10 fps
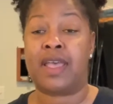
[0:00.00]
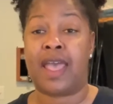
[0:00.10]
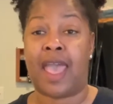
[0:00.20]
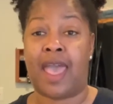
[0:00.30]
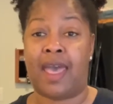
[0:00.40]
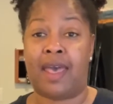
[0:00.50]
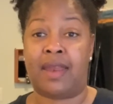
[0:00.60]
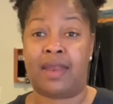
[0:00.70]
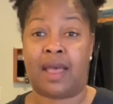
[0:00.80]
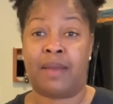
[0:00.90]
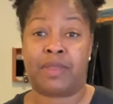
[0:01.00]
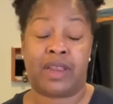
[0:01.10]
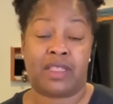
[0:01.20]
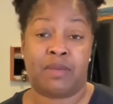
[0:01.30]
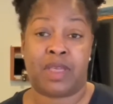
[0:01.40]
and I'm
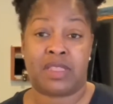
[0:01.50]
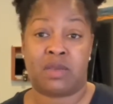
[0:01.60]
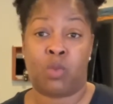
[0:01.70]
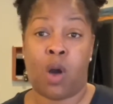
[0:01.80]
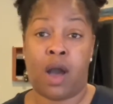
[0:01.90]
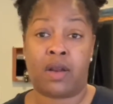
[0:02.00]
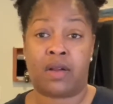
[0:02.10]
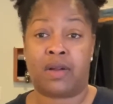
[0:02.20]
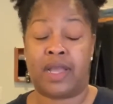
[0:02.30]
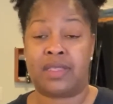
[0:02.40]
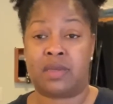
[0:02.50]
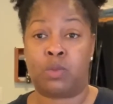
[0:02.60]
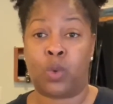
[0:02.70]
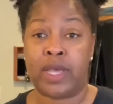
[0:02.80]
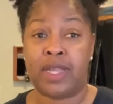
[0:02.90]
letting them get some water and some
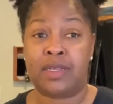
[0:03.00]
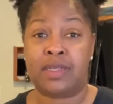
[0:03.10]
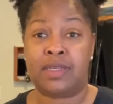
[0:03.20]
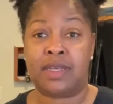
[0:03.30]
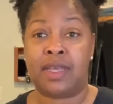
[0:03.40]
wind,